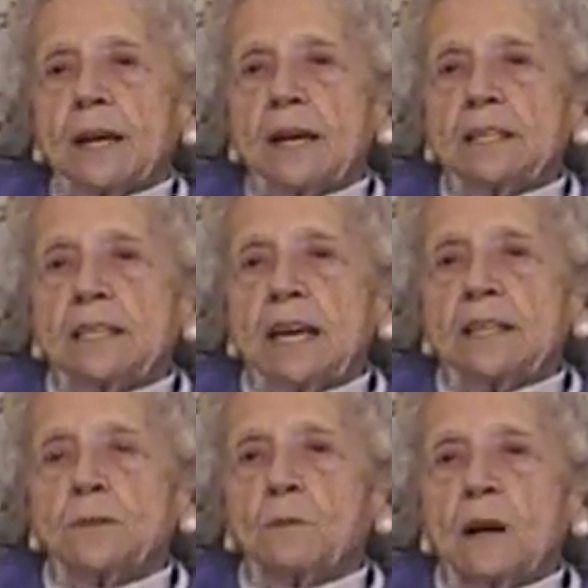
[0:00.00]
and he
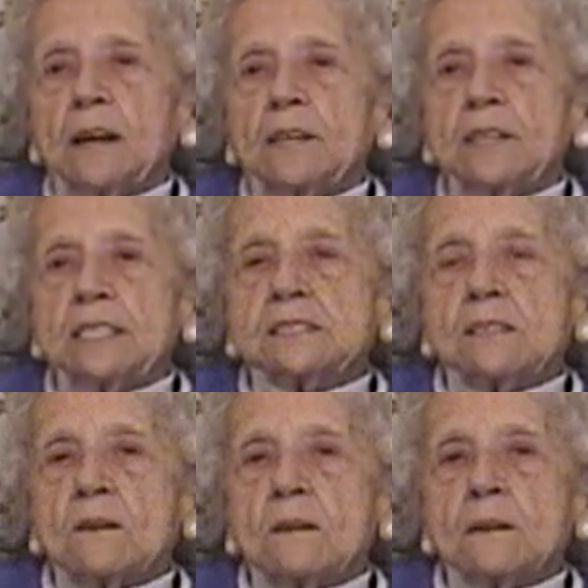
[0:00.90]
had to wire
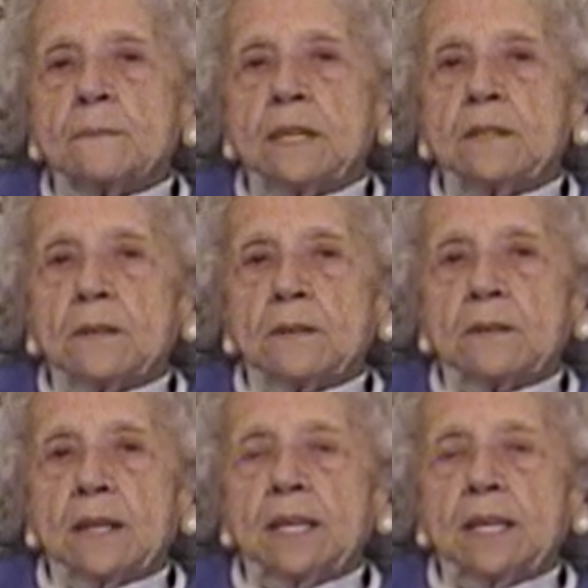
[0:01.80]
his arm here.